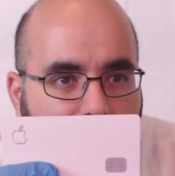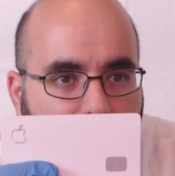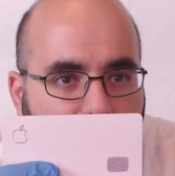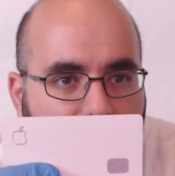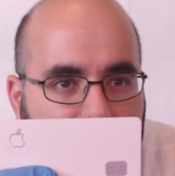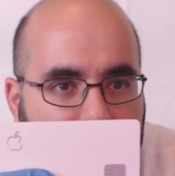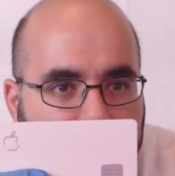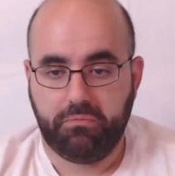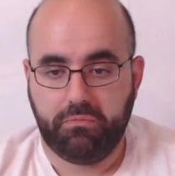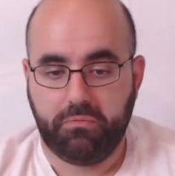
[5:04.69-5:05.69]
There it is.
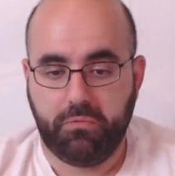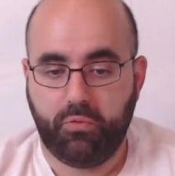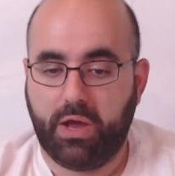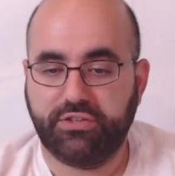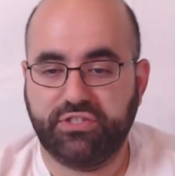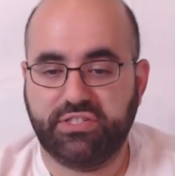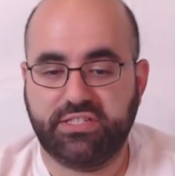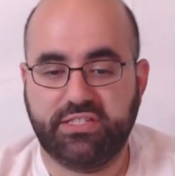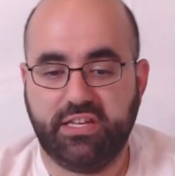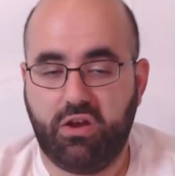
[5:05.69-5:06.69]
Do I
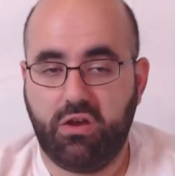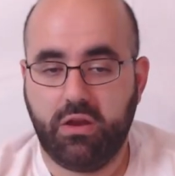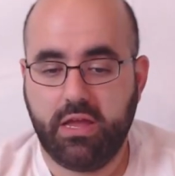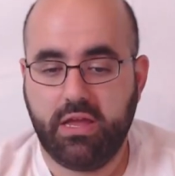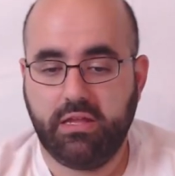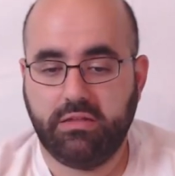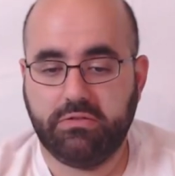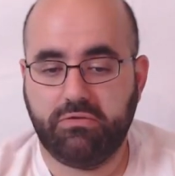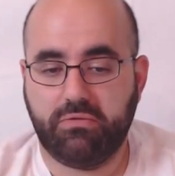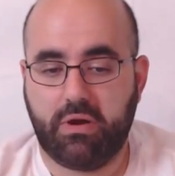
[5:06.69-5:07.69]
just sit on it?
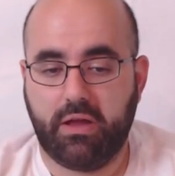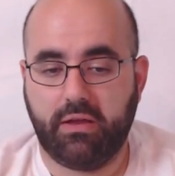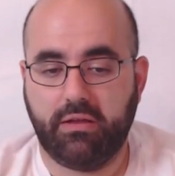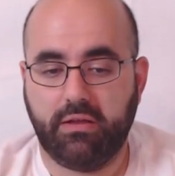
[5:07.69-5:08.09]
Do I?